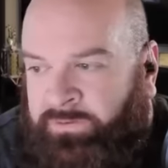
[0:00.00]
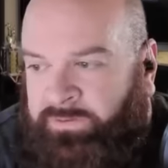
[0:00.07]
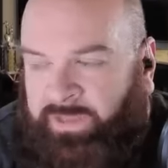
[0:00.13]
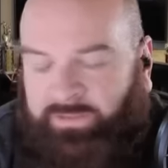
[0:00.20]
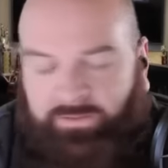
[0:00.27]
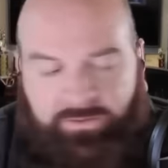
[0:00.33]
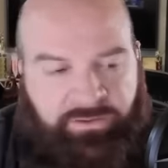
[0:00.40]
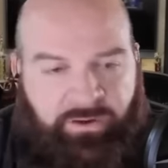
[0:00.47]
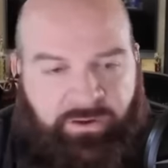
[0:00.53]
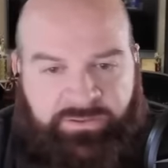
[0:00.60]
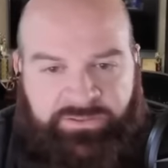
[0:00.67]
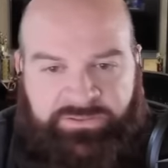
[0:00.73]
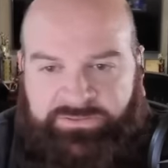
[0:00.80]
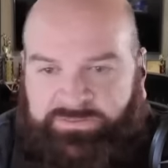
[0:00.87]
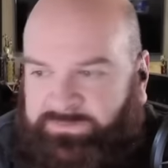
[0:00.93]
Caitlin Clark
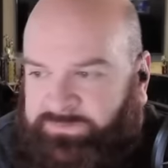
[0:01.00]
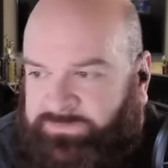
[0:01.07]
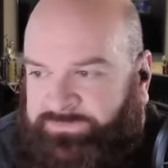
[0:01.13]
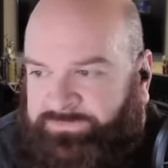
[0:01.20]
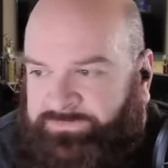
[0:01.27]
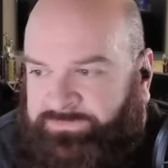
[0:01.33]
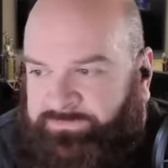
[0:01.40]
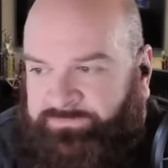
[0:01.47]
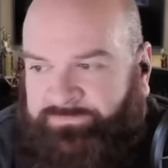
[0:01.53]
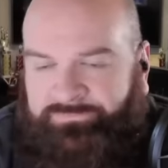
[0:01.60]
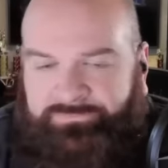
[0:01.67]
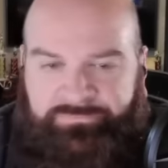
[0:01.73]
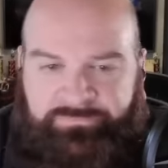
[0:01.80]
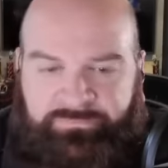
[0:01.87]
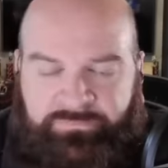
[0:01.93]
is,
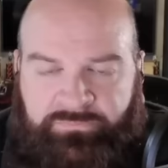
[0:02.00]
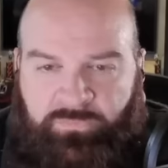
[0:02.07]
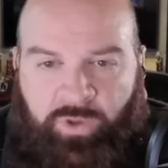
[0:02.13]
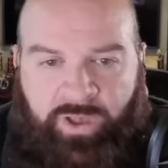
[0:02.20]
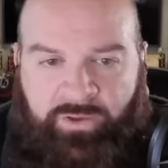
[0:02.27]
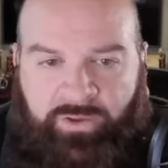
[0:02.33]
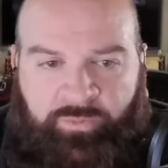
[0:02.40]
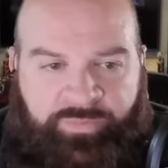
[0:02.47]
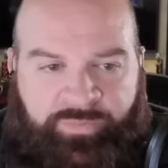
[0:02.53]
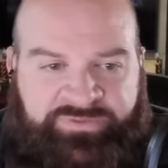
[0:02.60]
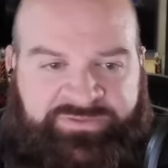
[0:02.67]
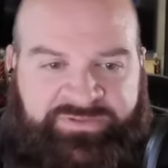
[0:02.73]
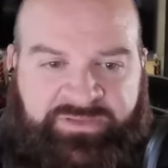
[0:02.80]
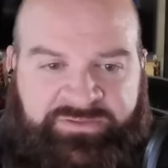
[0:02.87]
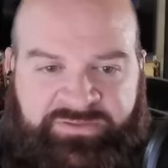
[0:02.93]
while her
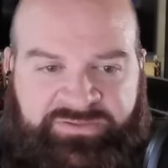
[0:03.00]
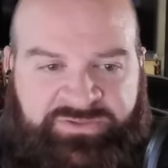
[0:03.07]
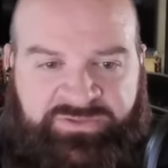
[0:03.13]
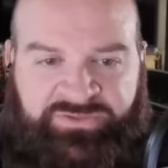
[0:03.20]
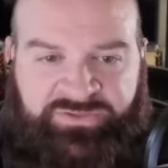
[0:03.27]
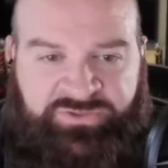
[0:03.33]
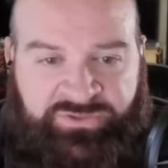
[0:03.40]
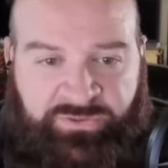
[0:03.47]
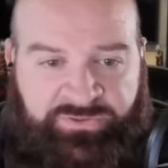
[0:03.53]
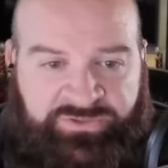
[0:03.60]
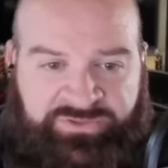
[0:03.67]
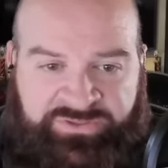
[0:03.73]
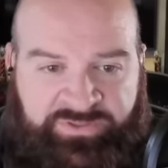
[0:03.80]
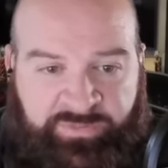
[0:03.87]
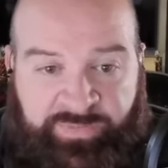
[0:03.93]
percentage doesn't show
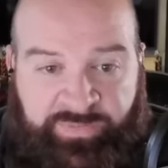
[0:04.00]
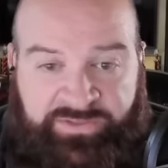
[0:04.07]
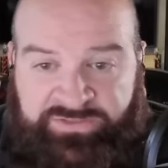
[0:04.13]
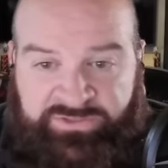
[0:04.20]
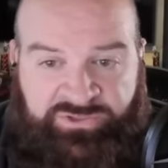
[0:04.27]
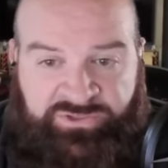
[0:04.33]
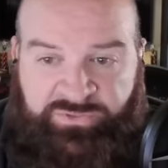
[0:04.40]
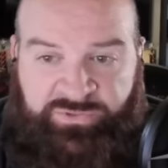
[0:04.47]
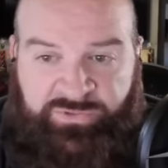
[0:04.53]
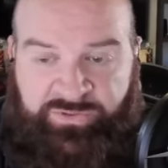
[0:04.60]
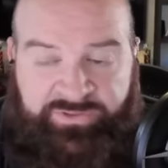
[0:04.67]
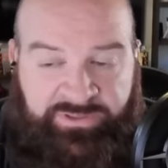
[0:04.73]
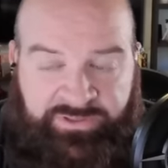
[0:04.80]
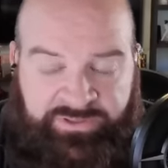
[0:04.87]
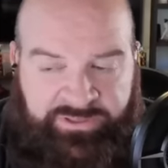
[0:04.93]
she's the best shooter
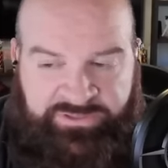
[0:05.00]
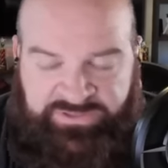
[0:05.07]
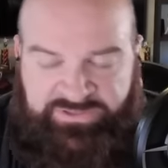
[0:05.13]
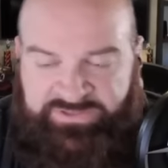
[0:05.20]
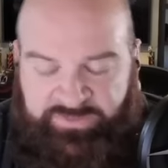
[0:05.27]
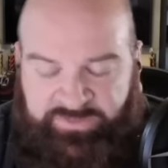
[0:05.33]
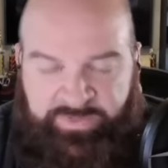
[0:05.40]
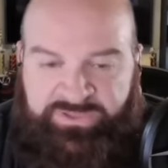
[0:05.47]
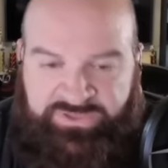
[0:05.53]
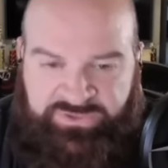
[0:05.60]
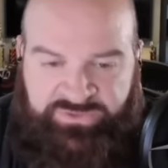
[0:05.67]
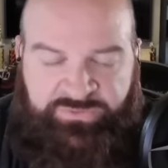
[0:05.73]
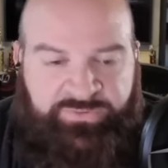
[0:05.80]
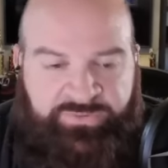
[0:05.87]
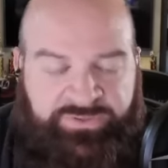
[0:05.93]
in the league, she's the best
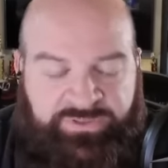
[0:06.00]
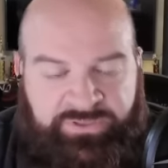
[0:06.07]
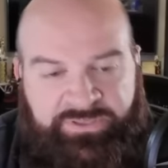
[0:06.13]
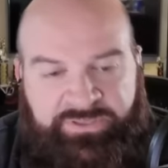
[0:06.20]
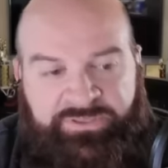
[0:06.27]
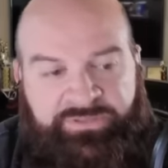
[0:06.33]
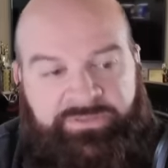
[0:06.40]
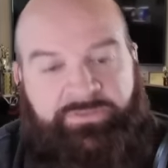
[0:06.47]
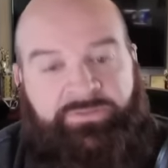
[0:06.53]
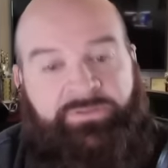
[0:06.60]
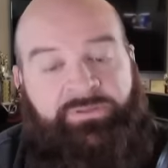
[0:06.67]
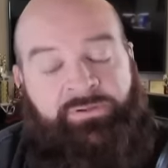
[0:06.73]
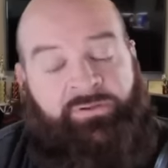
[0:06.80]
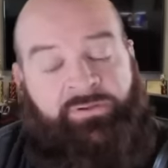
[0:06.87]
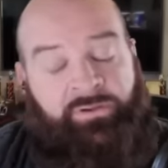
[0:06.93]
shooter in the league.
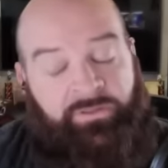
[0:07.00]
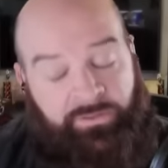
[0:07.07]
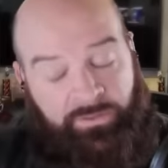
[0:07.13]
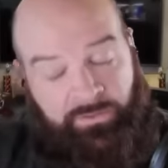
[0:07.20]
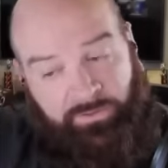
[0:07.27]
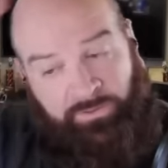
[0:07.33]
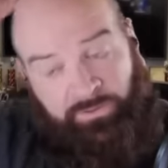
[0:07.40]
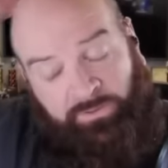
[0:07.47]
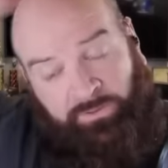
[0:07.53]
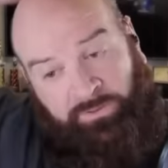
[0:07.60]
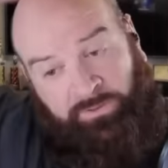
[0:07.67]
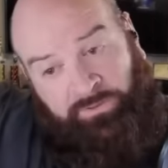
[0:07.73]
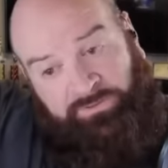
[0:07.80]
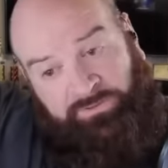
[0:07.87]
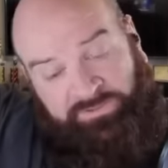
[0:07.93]

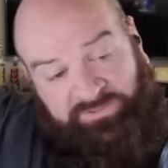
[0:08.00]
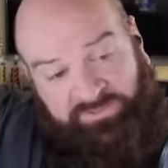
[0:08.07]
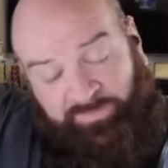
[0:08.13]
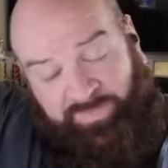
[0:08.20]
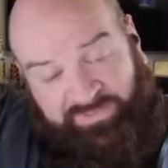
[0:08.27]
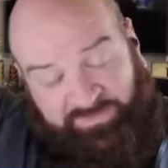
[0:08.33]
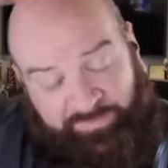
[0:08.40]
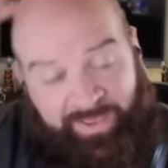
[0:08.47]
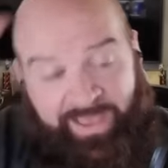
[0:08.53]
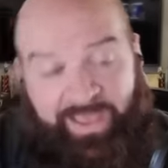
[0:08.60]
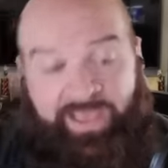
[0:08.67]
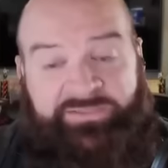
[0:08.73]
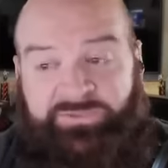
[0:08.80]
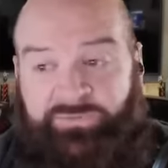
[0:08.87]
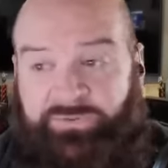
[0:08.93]
She's the best
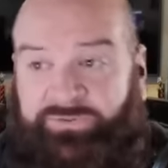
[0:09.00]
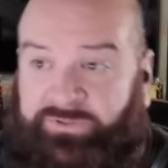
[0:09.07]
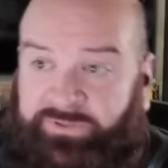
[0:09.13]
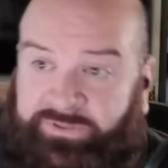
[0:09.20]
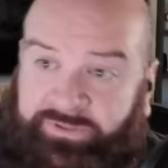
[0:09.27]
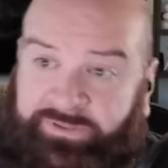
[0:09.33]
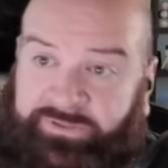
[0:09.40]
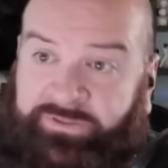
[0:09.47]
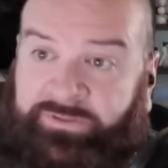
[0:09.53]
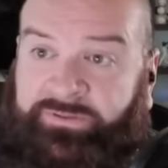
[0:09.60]
passer in the league.